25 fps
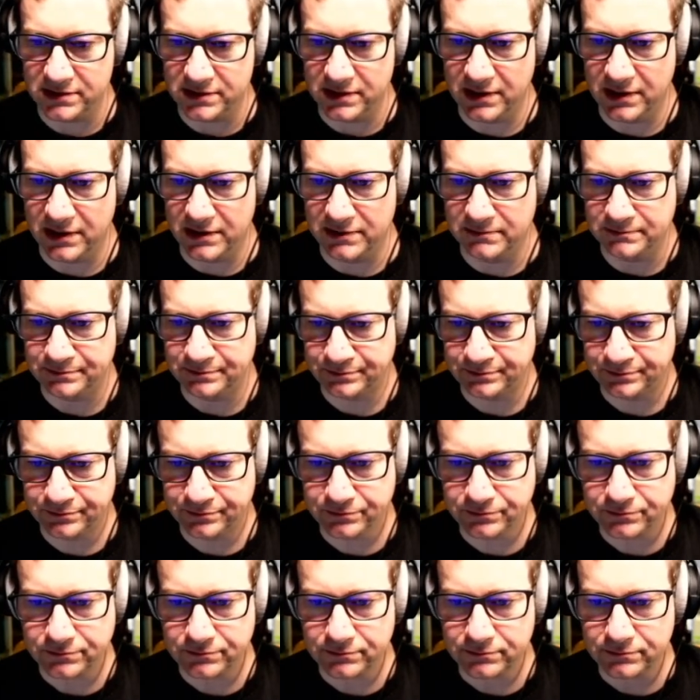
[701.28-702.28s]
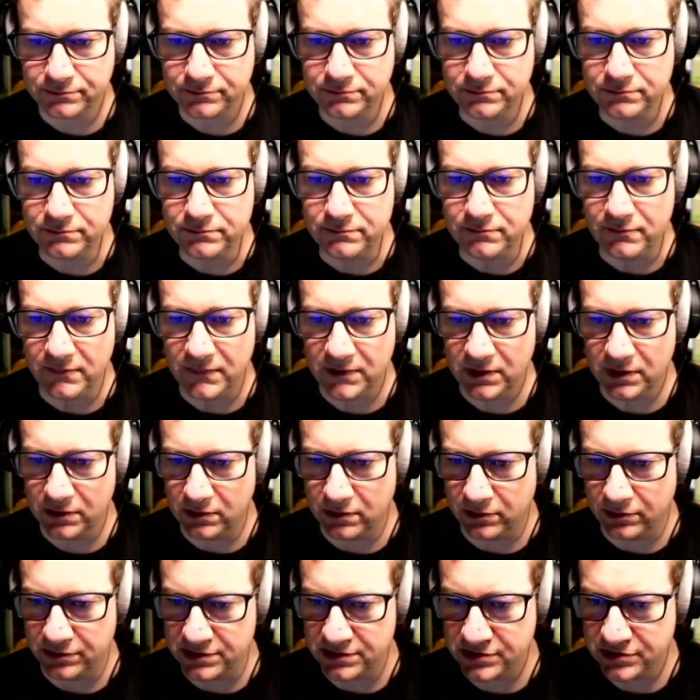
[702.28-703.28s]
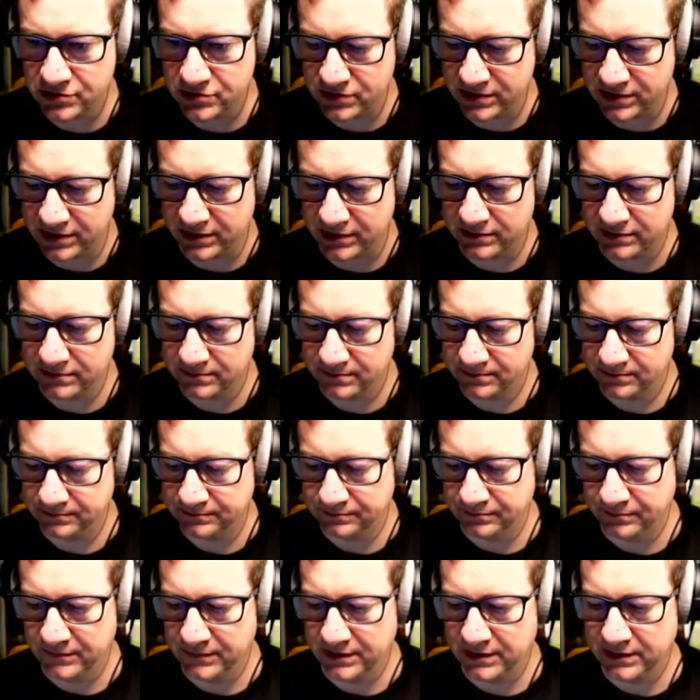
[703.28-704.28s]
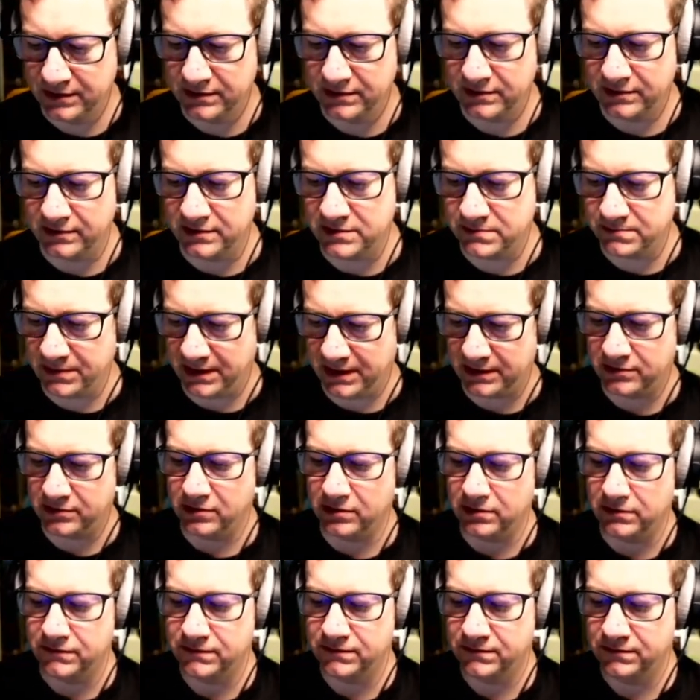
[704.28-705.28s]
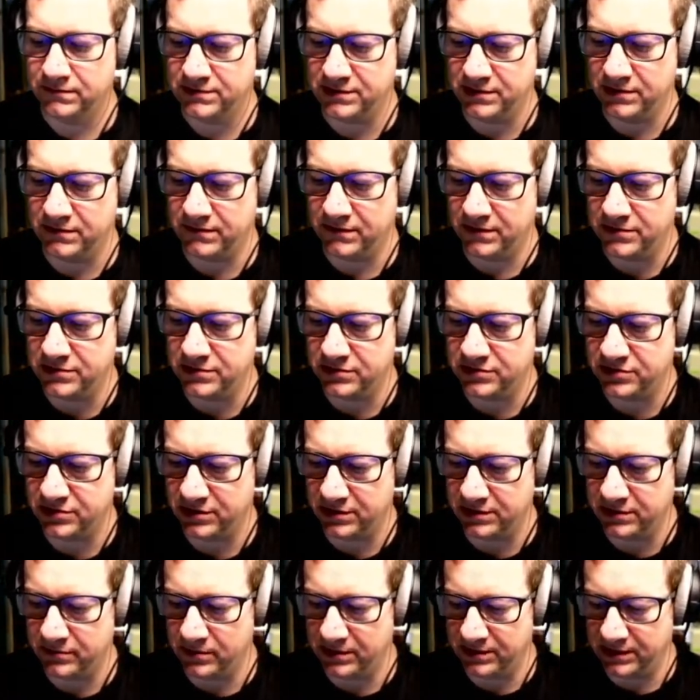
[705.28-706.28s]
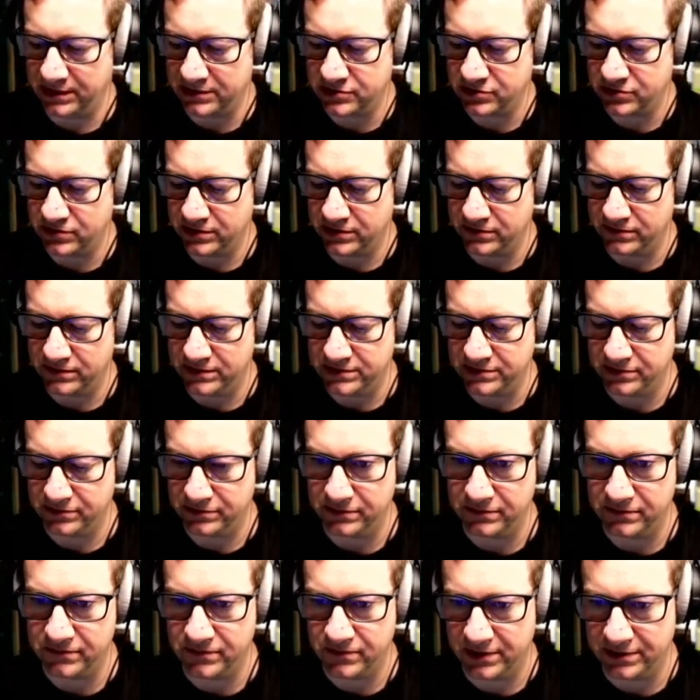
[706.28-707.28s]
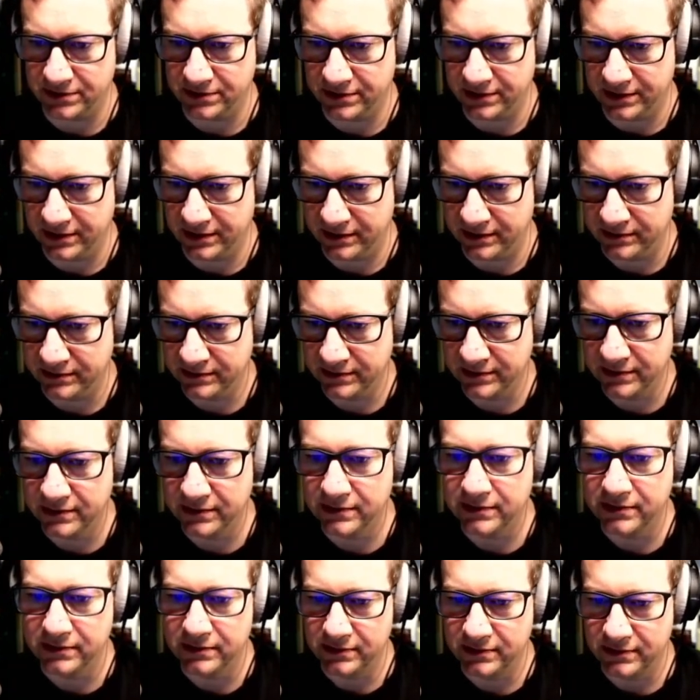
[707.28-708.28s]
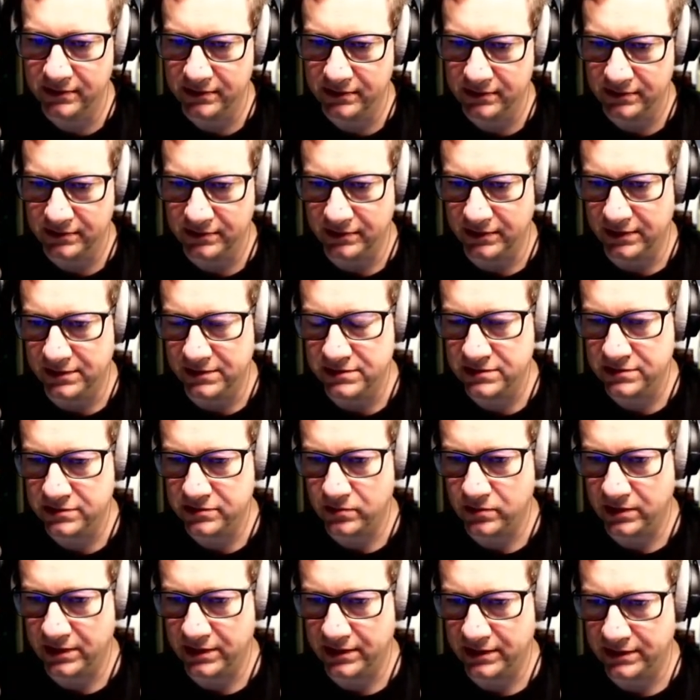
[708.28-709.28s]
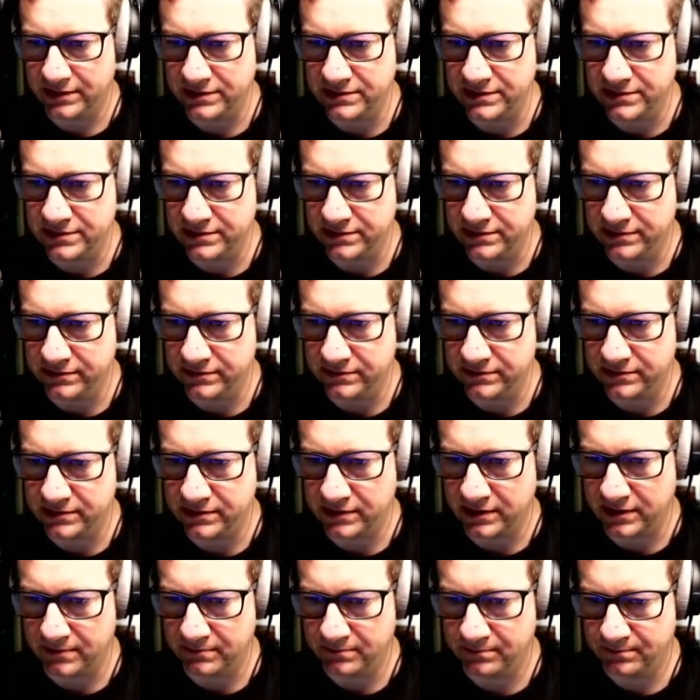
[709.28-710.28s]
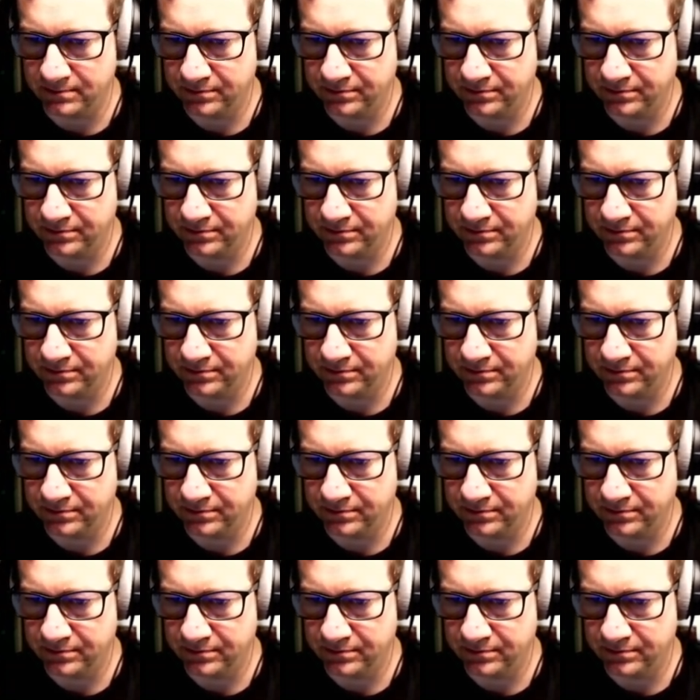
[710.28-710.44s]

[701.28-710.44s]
again on this trigger, it's back off. So if I just show you where that trigger is on the front there, it's quite handy to use that.